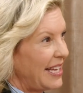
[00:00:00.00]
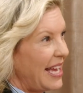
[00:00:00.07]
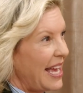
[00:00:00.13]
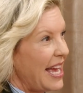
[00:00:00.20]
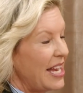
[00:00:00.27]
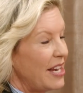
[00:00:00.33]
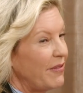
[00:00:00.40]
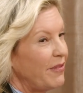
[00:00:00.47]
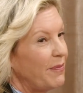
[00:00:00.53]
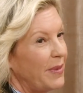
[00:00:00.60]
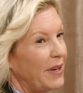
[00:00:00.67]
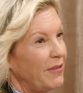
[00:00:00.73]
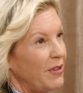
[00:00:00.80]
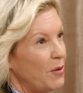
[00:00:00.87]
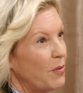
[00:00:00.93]
And
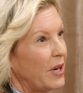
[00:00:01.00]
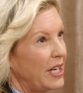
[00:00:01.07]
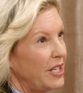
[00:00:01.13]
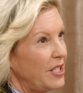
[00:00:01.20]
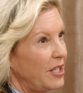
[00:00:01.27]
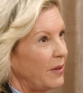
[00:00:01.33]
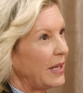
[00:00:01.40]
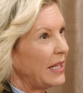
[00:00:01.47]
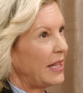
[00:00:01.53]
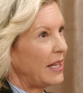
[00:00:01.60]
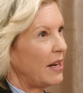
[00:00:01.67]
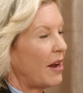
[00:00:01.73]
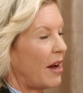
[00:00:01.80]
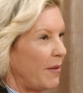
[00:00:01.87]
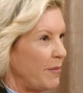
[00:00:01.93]
if you wanna do it,
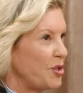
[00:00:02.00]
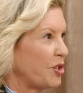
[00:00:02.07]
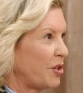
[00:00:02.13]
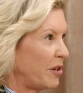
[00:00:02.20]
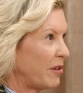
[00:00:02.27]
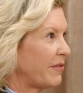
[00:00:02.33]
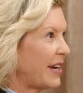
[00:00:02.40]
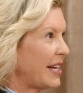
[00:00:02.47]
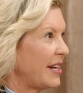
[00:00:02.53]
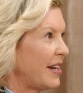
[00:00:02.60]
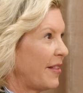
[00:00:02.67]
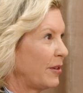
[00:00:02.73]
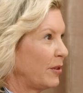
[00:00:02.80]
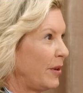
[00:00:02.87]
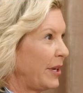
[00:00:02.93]
then I'm sure you'll find
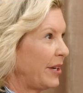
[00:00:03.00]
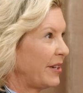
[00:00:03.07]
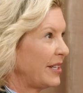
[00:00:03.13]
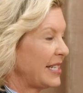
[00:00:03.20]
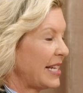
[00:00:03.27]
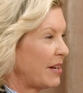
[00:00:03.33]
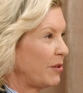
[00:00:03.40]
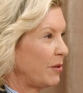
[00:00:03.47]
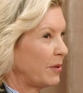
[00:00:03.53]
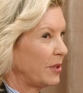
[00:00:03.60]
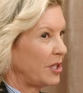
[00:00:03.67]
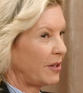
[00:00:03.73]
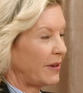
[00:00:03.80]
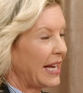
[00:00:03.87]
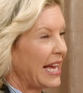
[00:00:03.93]
another lawyer in town who will
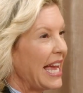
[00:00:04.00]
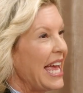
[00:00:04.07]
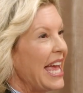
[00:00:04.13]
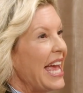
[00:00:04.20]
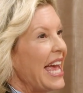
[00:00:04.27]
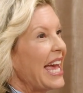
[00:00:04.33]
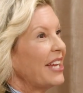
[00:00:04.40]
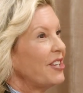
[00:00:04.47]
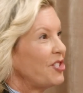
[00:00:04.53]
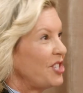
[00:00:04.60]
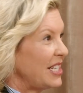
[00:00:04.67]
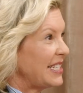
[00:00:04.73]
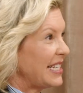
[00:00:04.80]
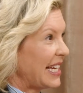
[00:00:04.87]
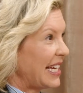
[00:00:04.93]
do it." And she
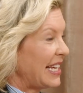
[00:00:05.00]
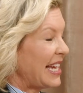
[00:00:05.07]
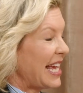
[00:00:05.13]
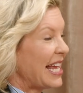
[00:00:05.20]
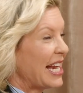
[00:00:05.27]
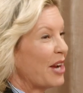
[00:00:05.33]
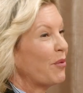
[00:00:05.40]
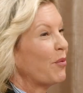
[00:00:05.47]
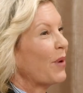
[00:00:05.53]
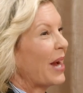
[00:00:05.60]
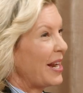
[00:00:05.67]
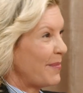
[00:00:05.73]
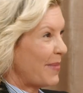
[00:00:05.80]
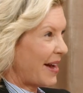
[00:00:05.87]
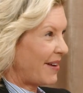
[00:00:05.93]
did, and I read
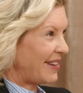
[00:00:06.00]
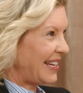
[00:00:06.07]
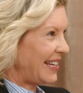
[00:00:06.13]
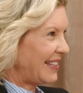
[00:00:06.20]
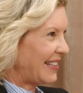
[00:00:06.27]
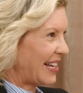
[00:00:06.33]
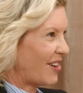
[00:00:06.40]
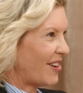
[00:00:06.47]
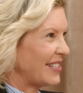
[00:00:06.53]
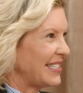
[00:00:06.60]
about it, like, on